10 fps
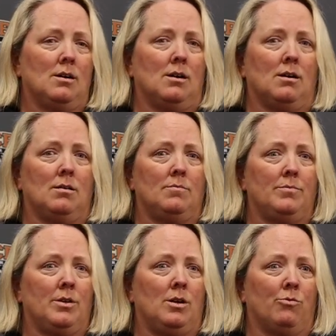
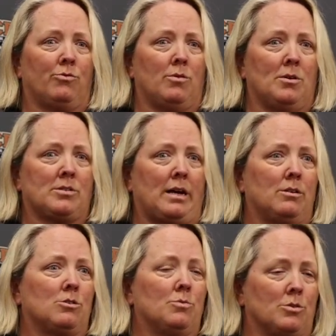from our
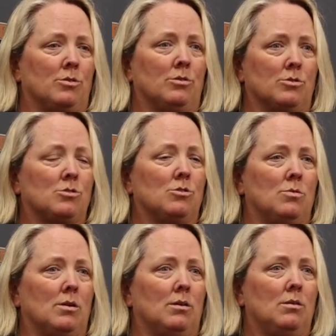talented returners
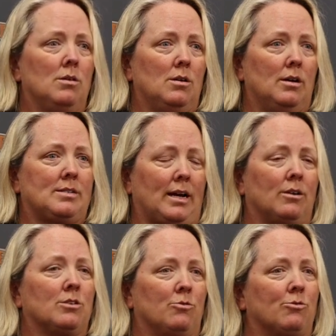to a
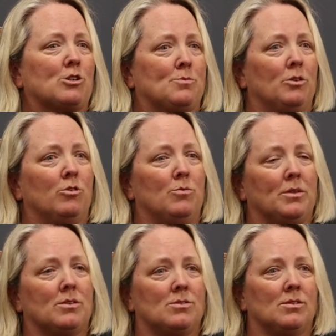talented freshman group
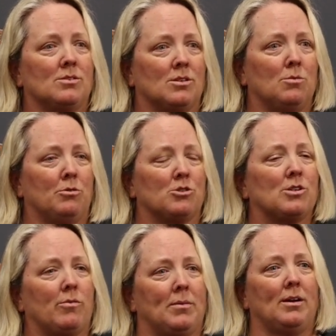that's going to
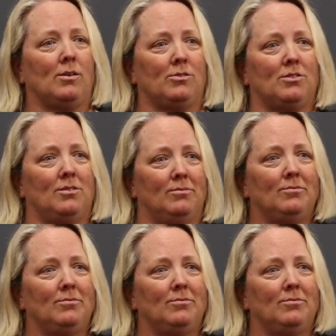push everybody else.